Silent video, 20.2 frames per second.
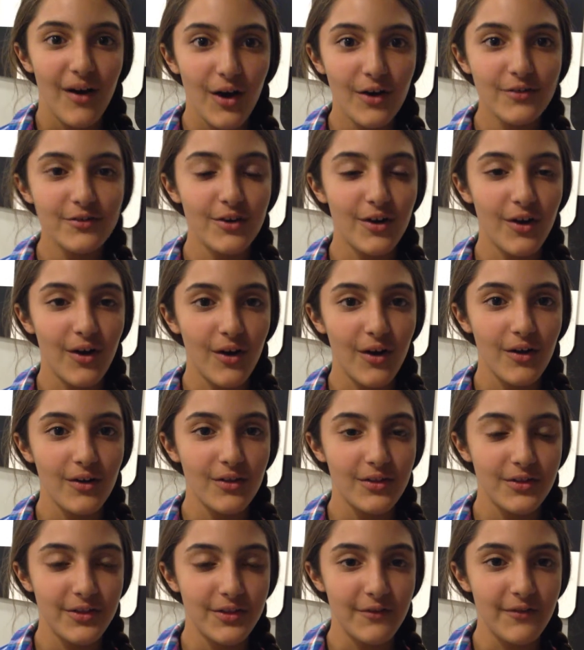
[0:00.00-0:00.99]

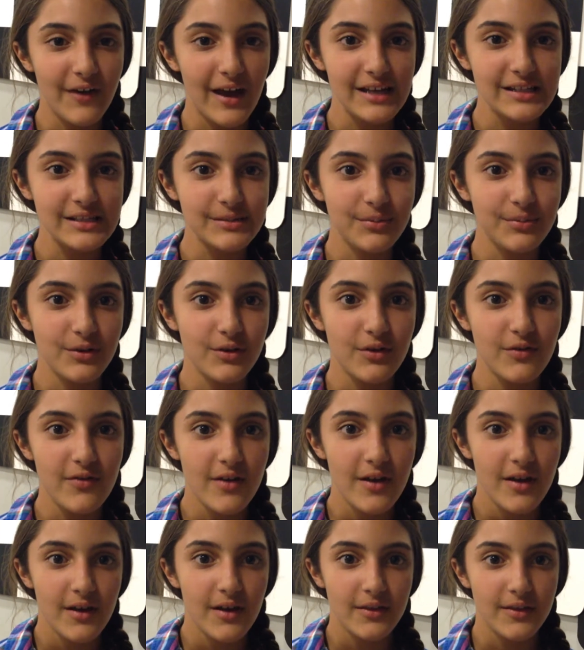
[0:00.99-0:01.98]
Overall, the facts
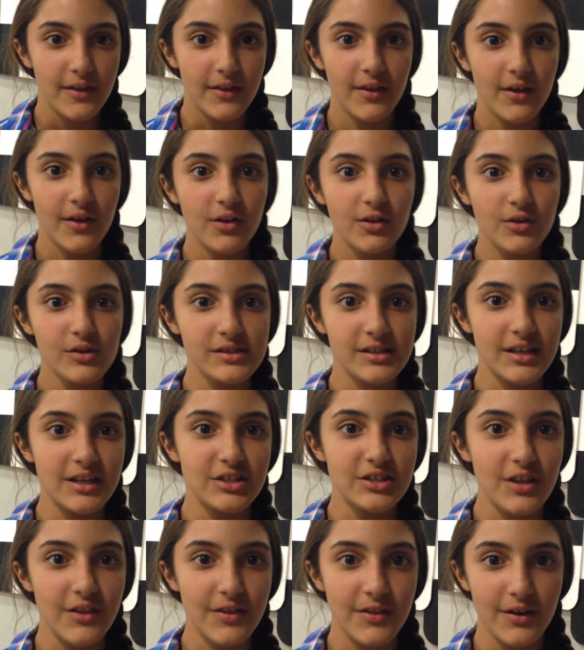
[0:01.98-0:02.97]
prove that the
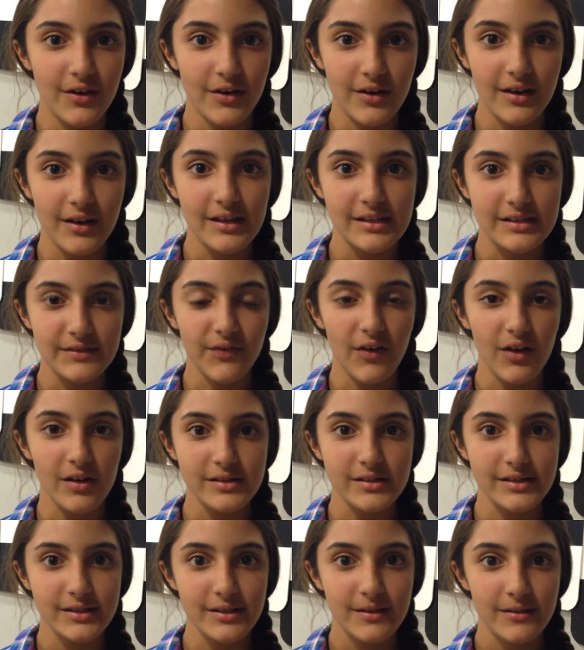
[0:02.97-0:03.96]
hallucination theory is
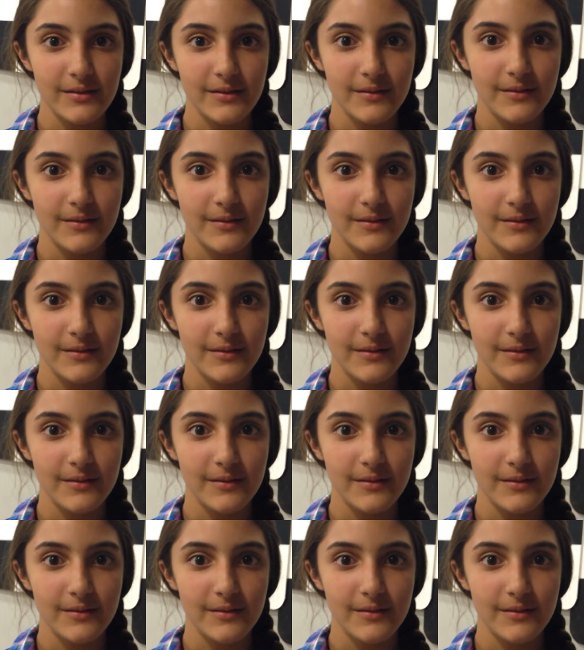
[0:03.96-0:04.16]
false.